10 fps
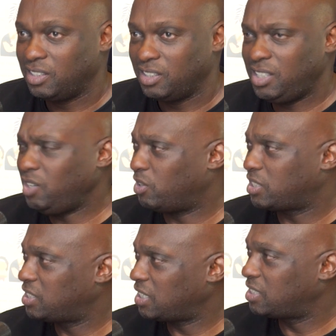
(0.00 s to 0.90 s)
He
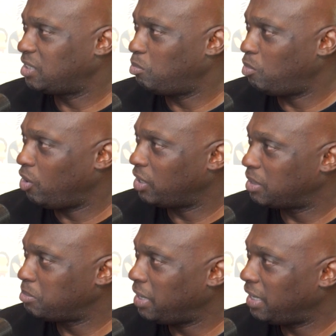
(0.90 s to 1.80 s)
was just a
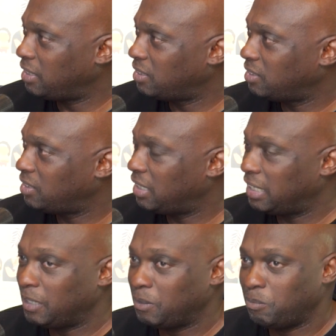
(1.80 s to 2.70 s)
model,
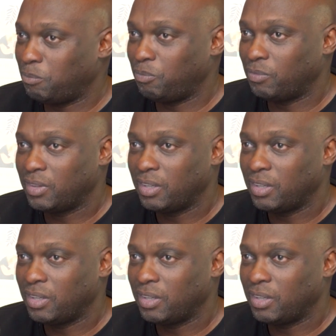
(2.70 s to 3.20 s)
man.